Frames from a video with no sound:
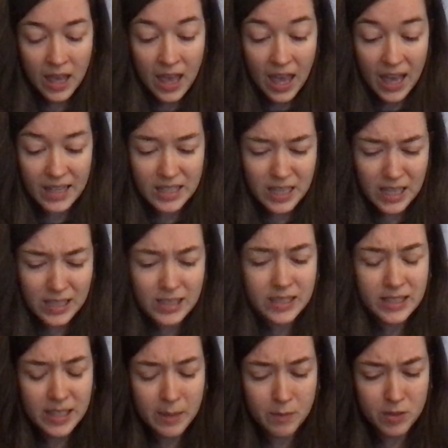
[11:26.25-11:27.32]
It does
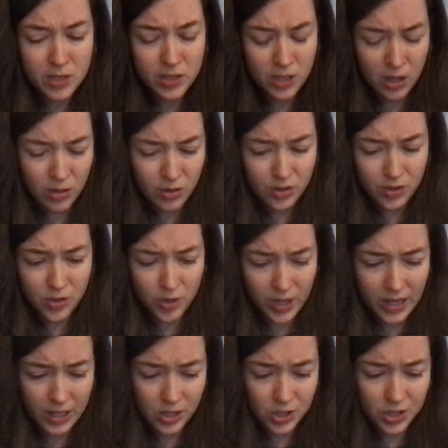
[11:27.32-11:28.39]
seem so
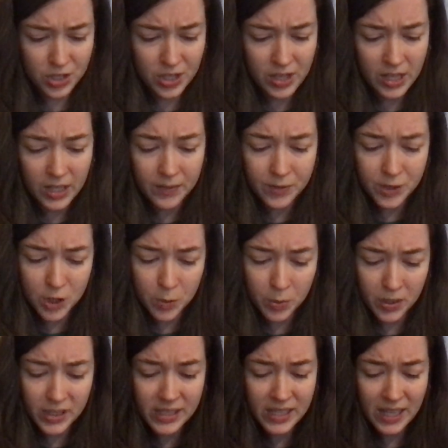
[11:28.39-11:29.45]
strange to think of
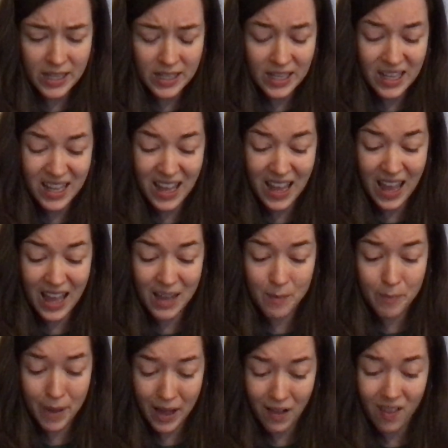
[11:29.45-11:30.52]
Superintendent
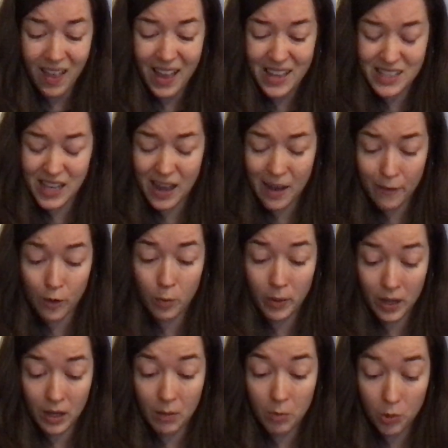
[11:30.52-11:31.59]
Bell as ever
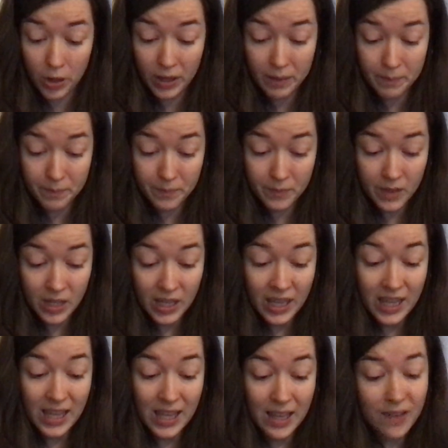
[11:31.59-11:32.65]
being a boy.
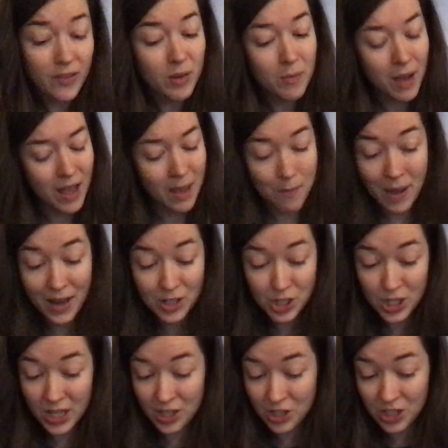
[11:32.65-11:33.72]
Even my
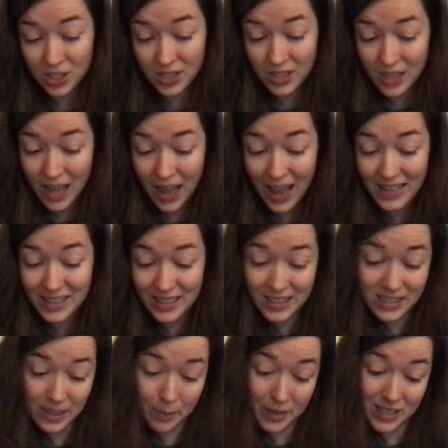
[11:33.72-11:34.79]
imagination has its
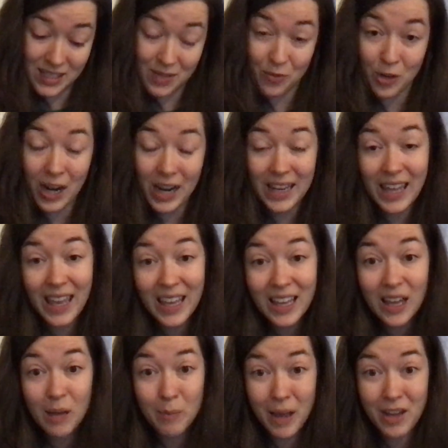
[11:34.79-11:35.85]
limits, for I
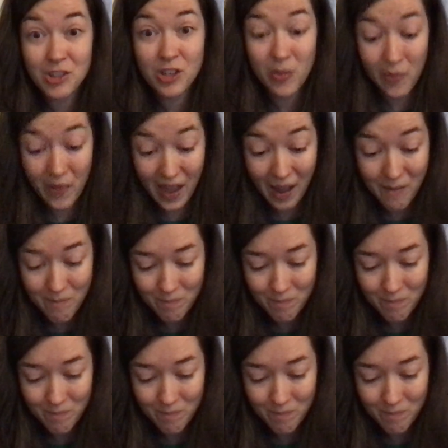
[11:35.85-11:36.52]
can't imagine that.